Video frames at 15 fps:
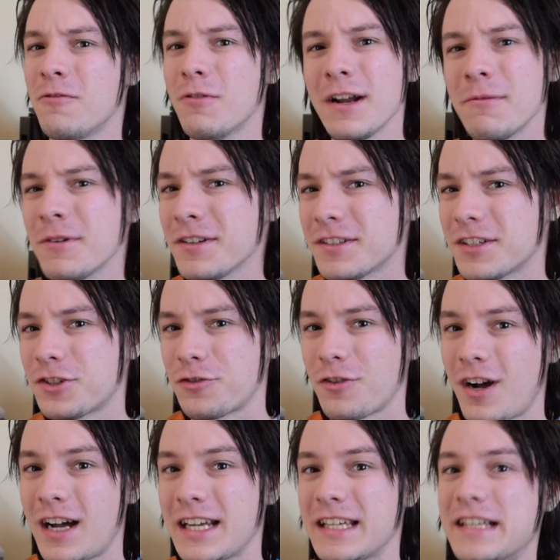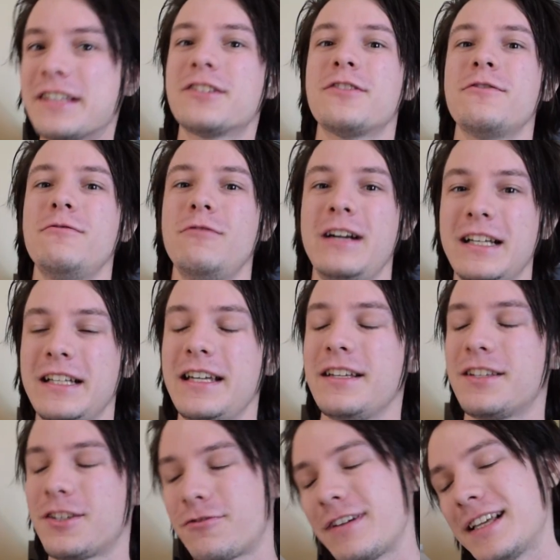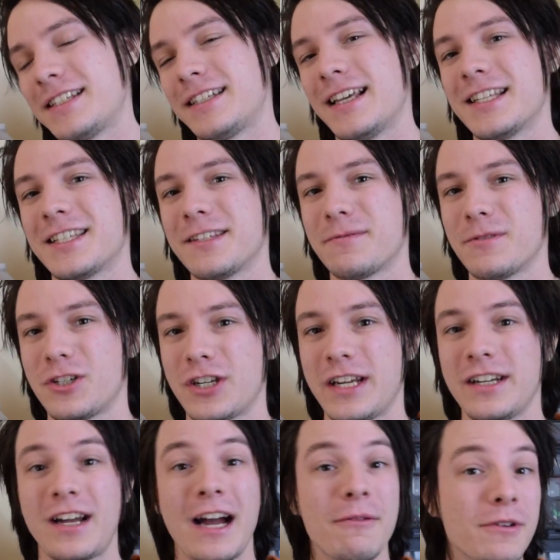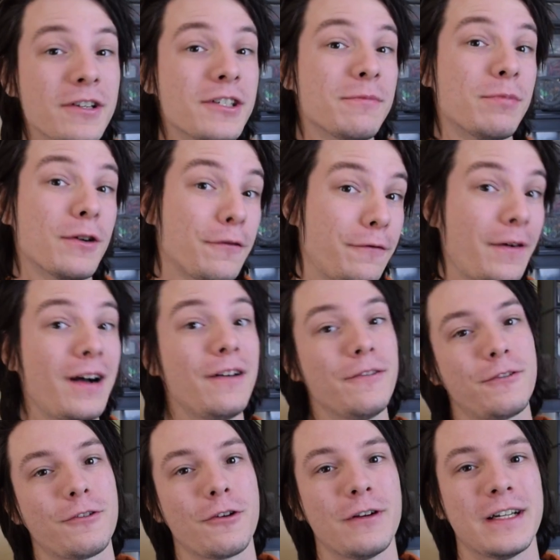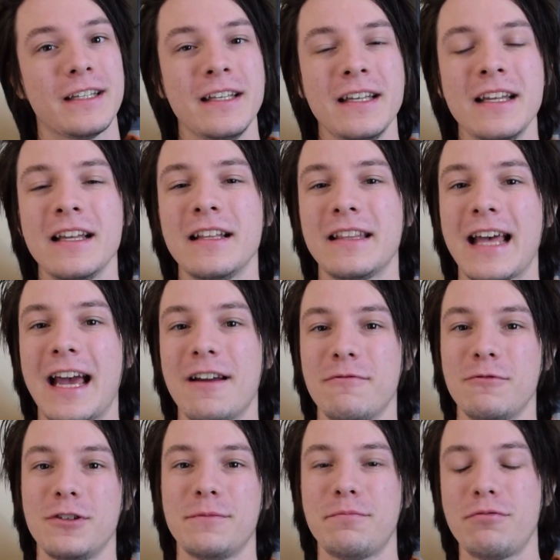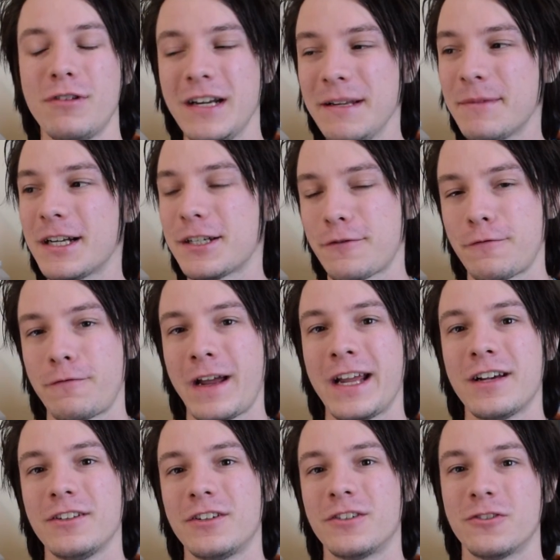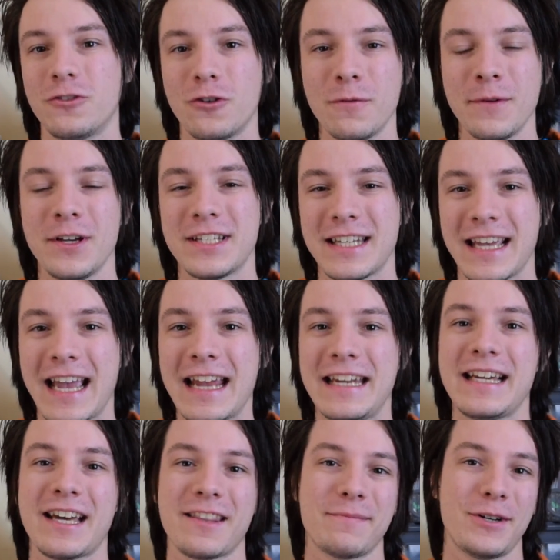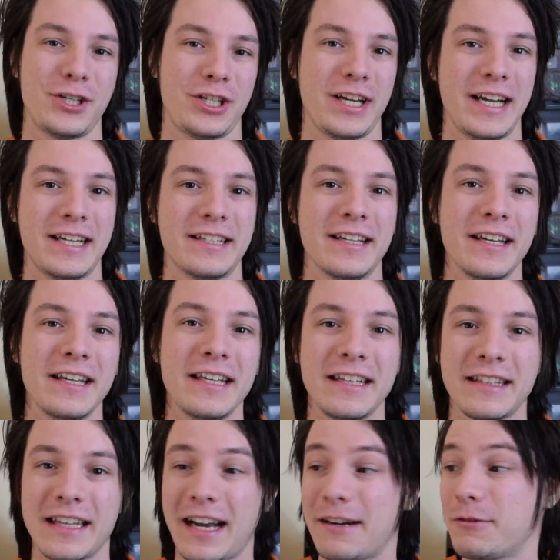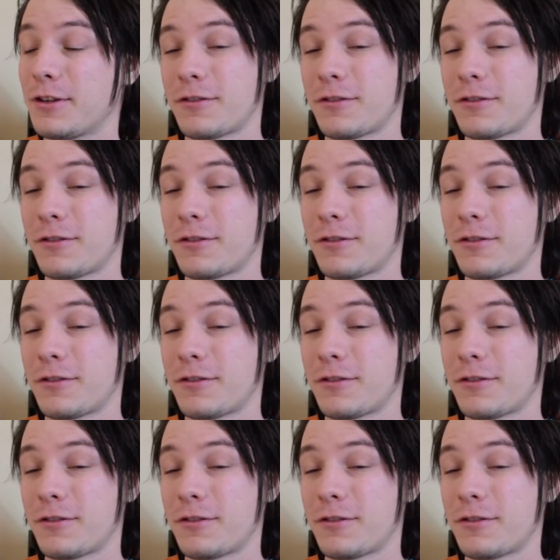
what I wanted to try is to really stress test this machine. I wanted to put a file through it that would pretty much fail on almost any other machine that I would